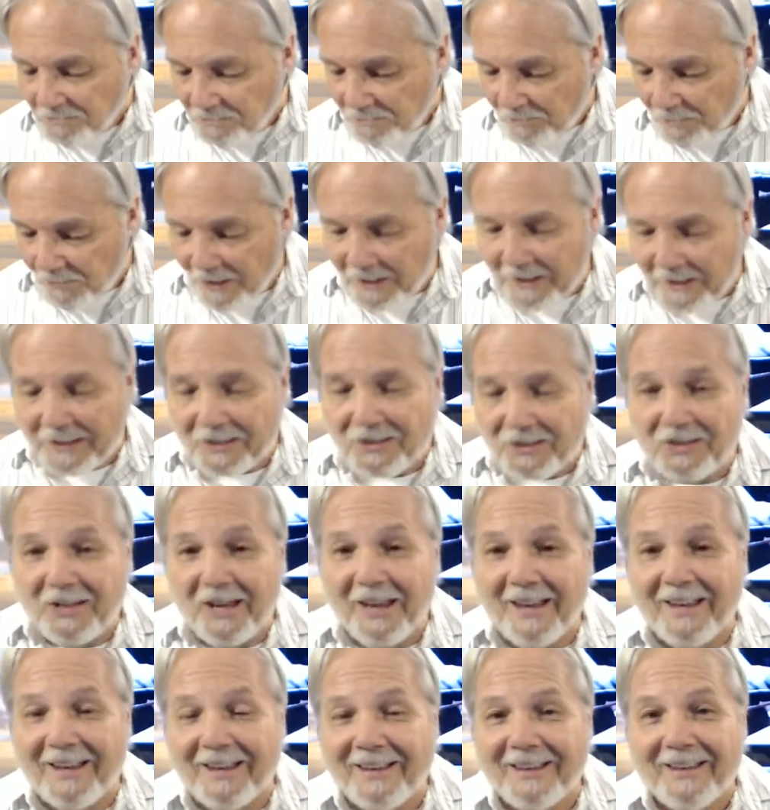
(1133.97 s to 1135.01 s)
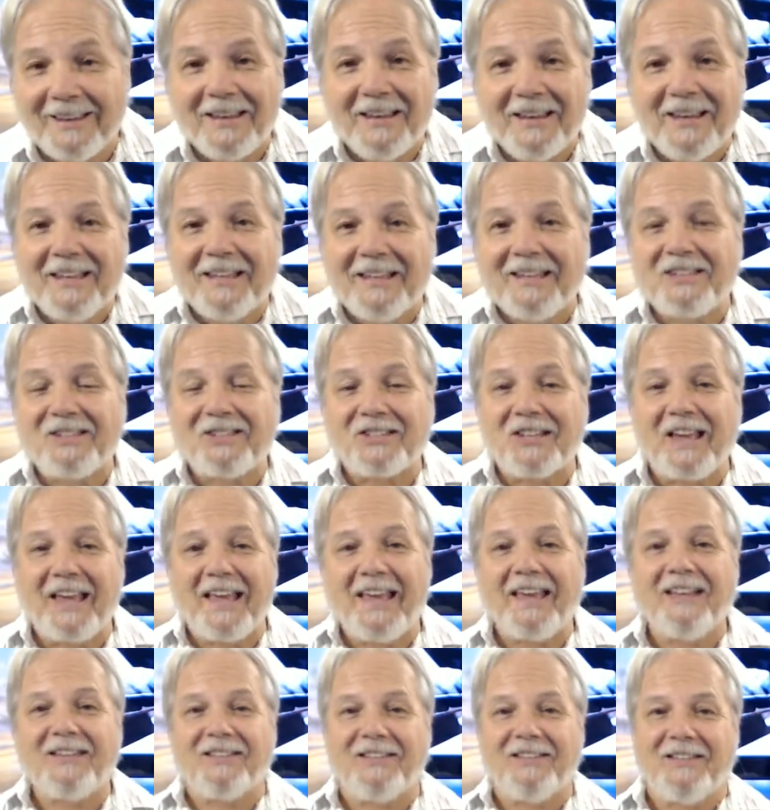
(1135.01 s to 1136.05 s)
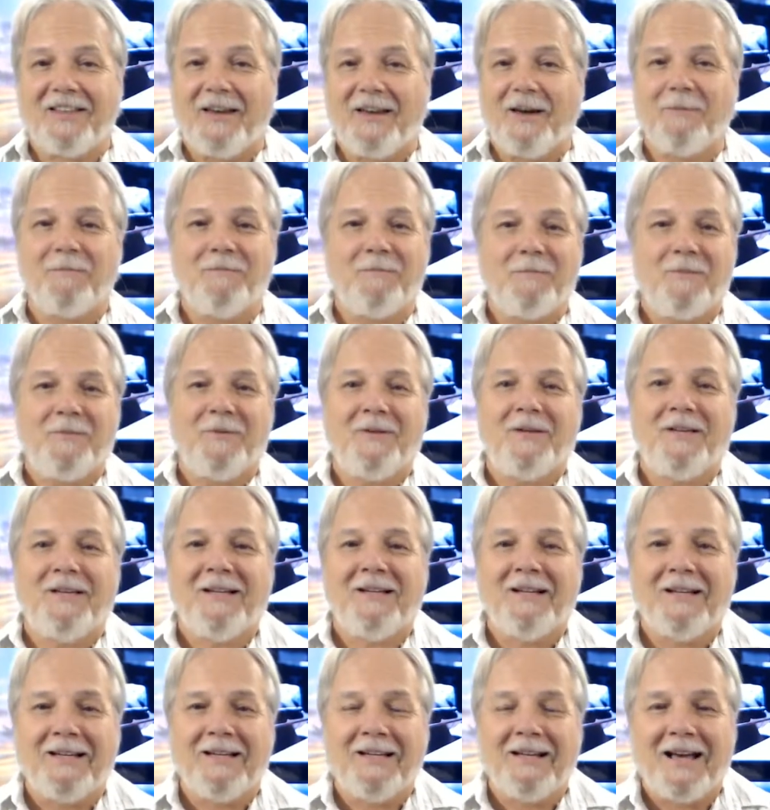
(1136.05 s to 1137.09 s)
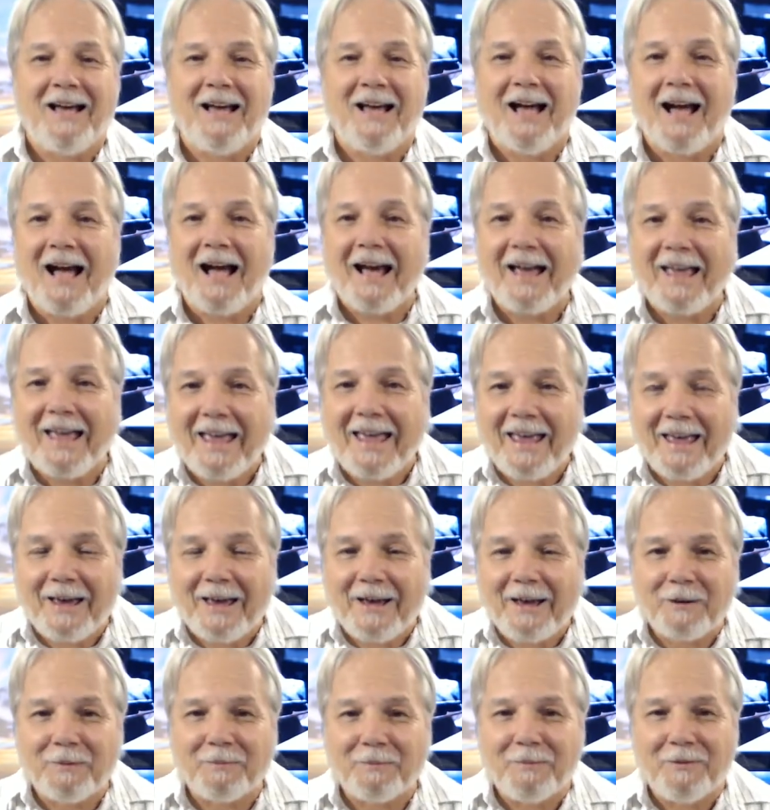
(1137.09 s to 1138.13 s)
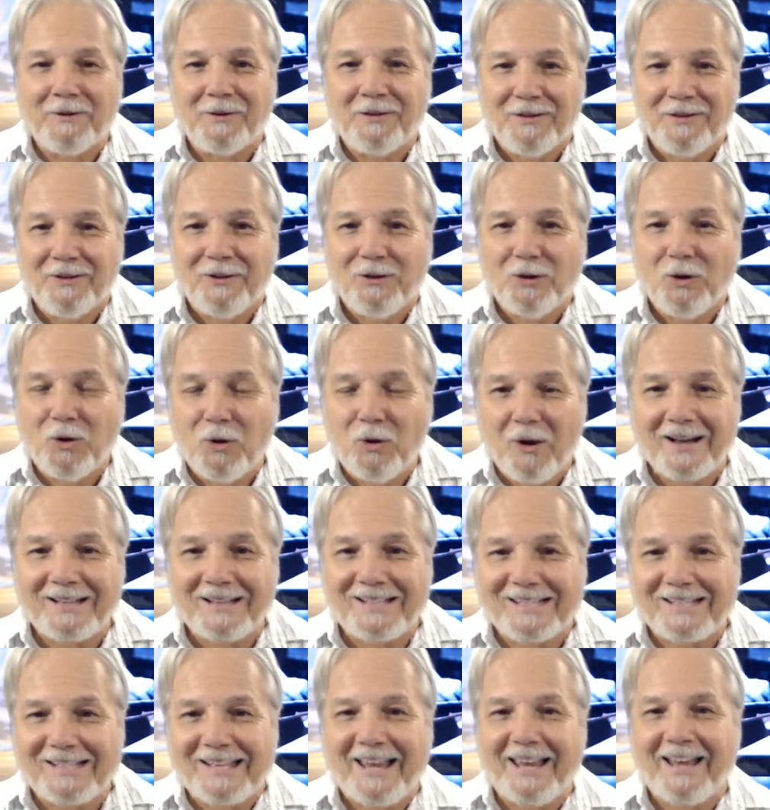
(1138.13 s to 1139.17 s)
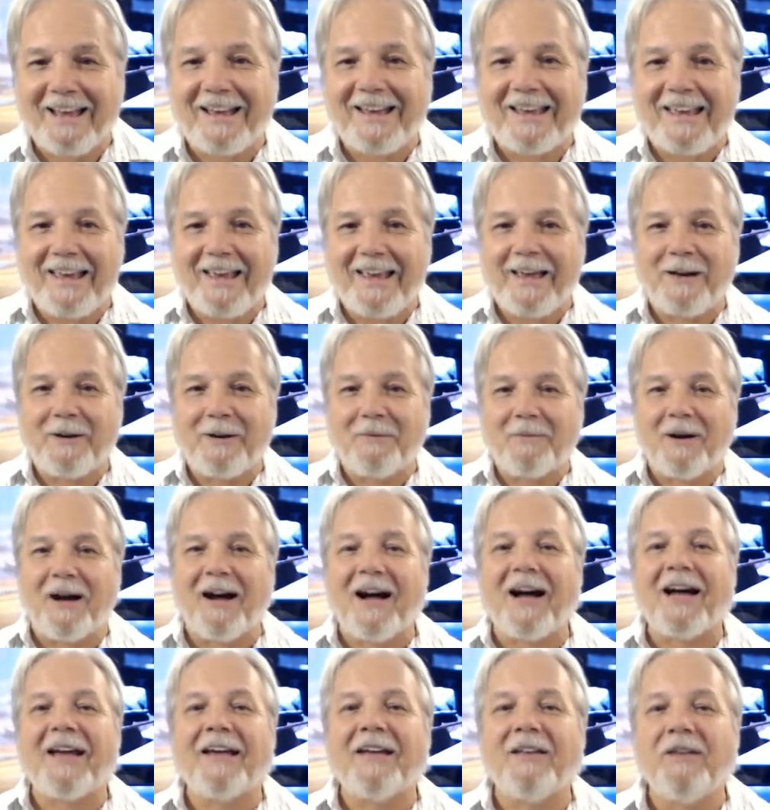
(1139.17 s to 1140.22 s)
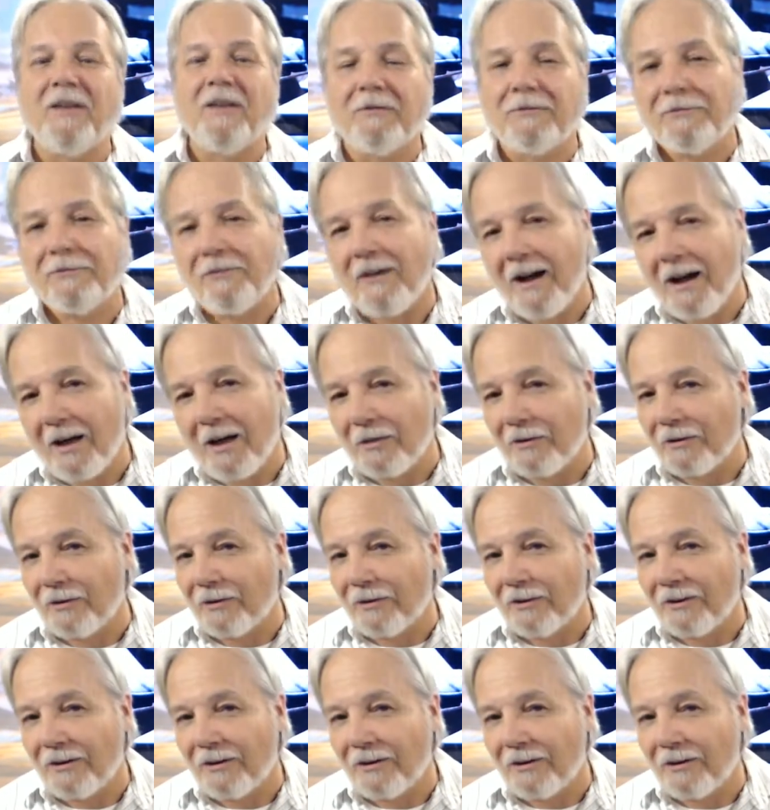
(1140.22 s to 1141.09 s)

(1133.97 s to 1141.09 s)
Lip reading: He's saying to them, I am who I say I am. I and the Father